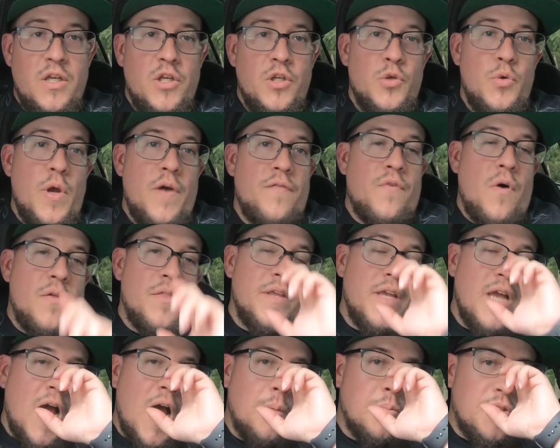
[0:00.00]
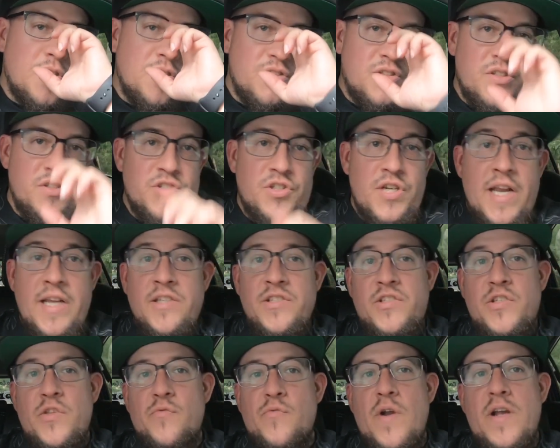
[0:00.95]
You have all the options to
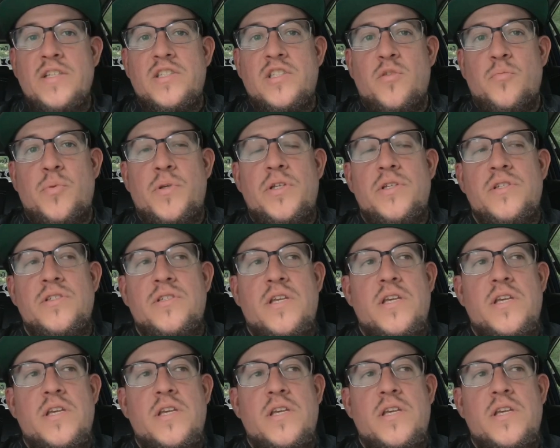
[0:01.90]
change the recipes,